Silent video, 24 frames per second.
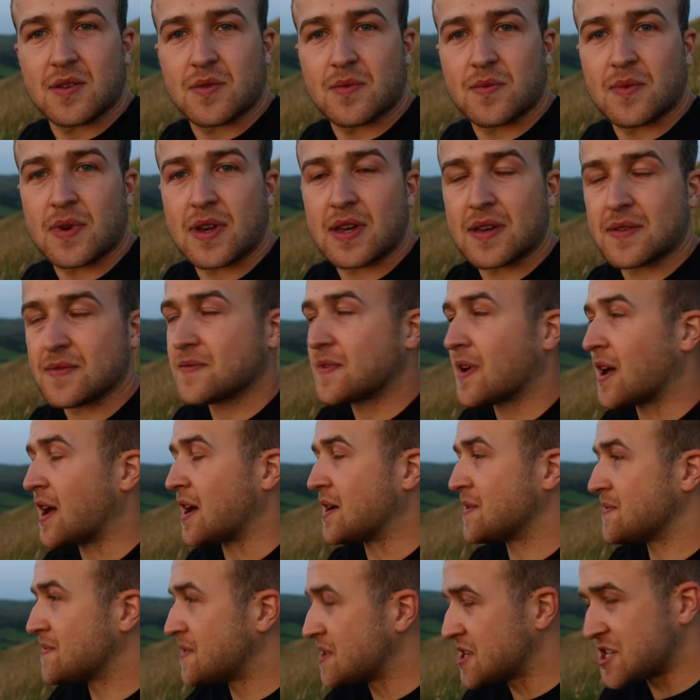With
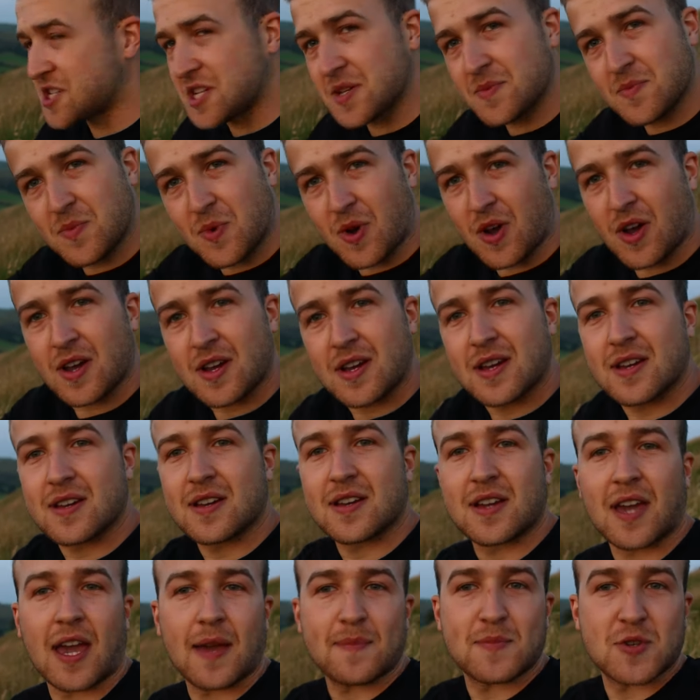uh, finishing work,
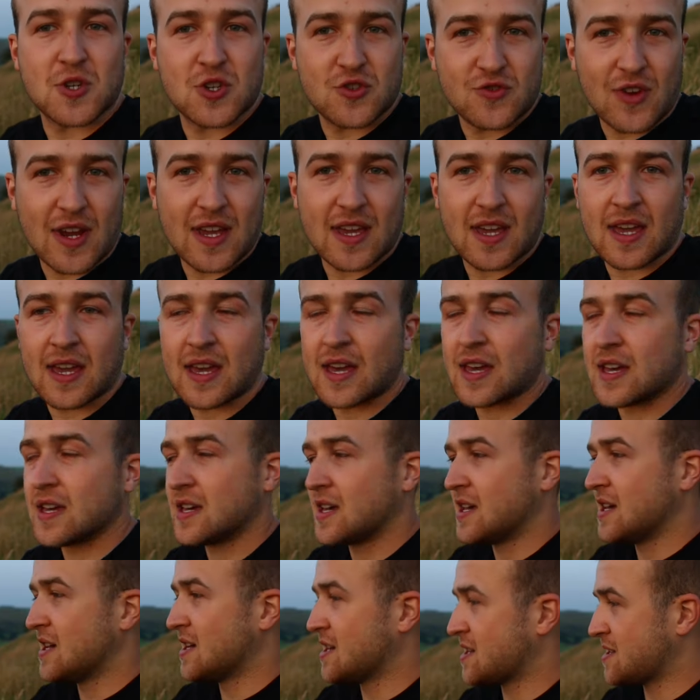came straight here,
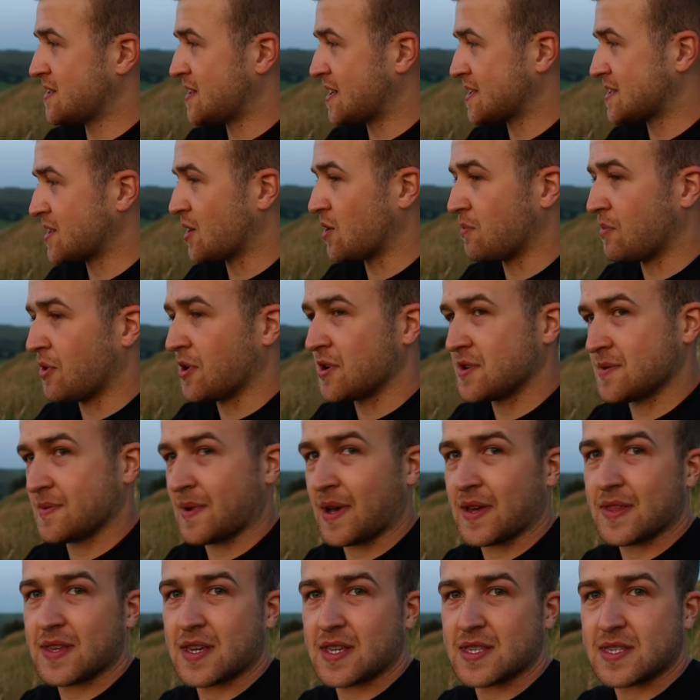and that's the whole point
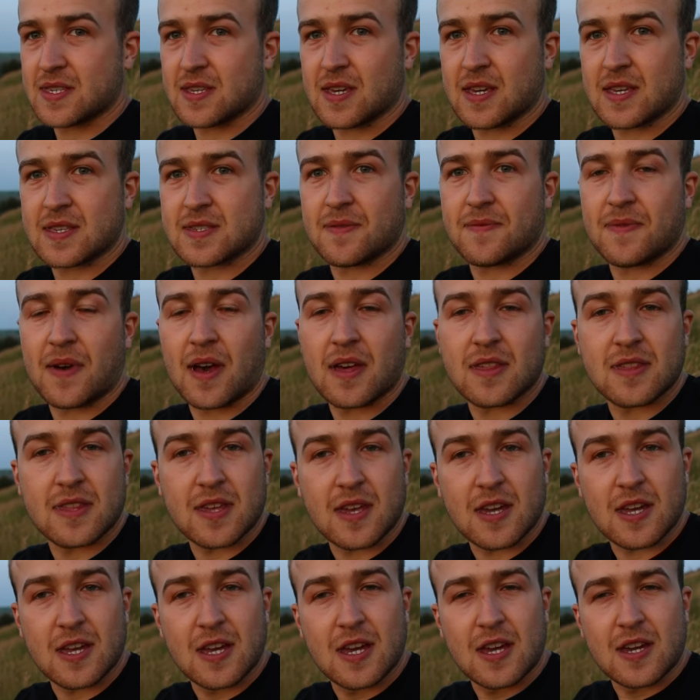about this, is the fact
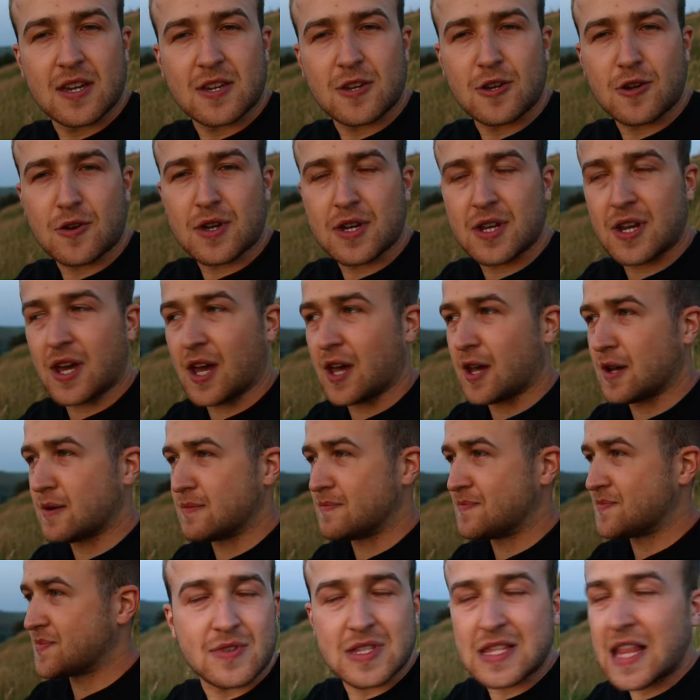that you can
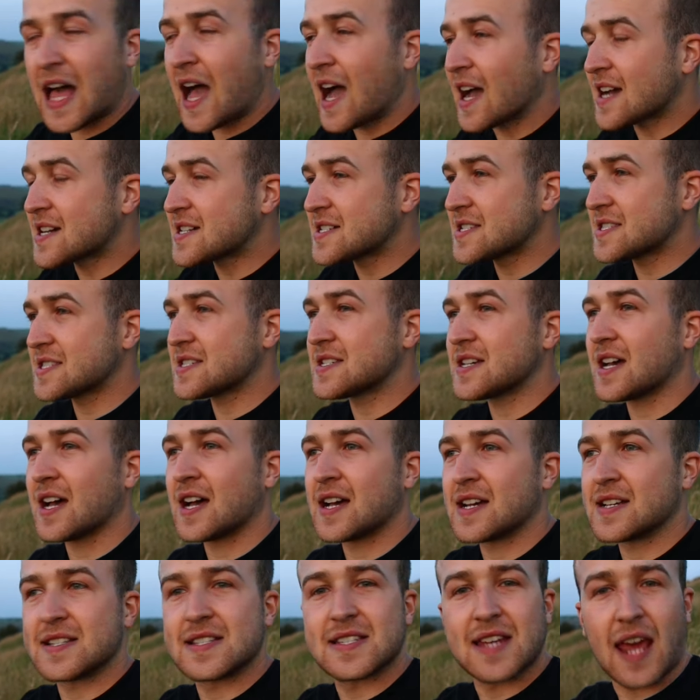um, relax
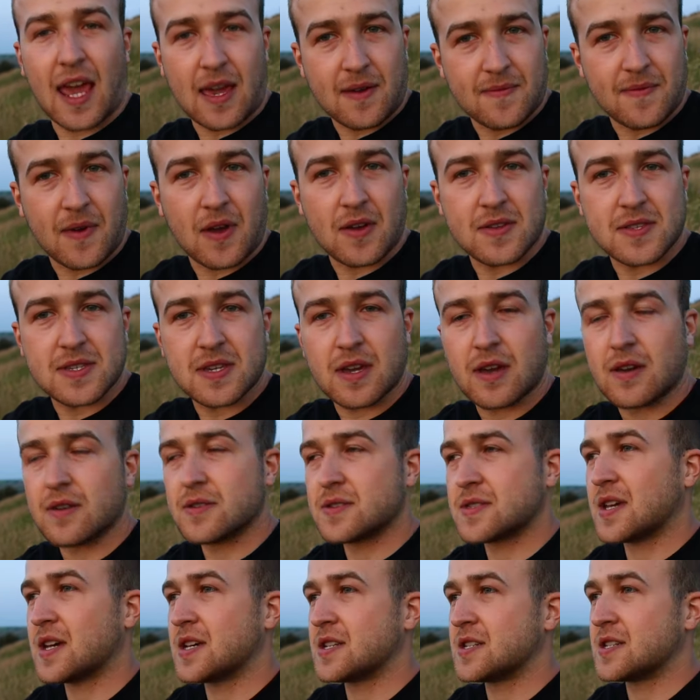and take
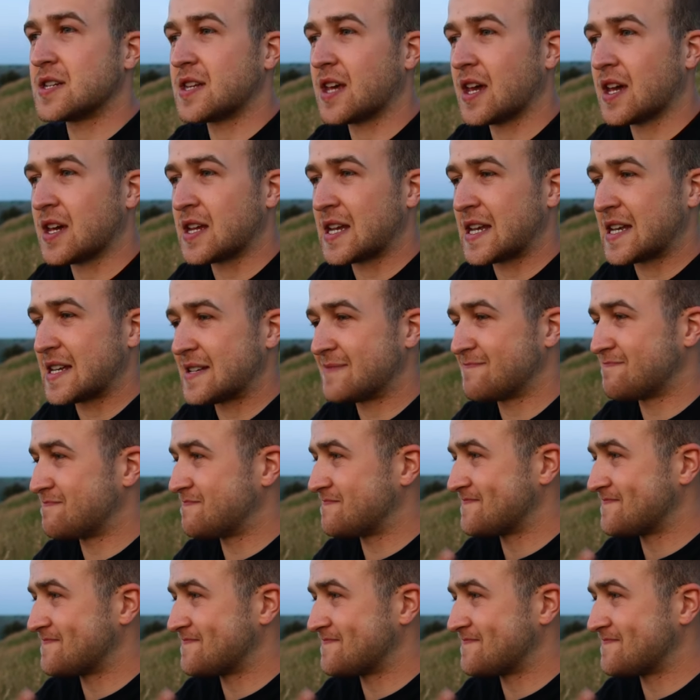photos and, and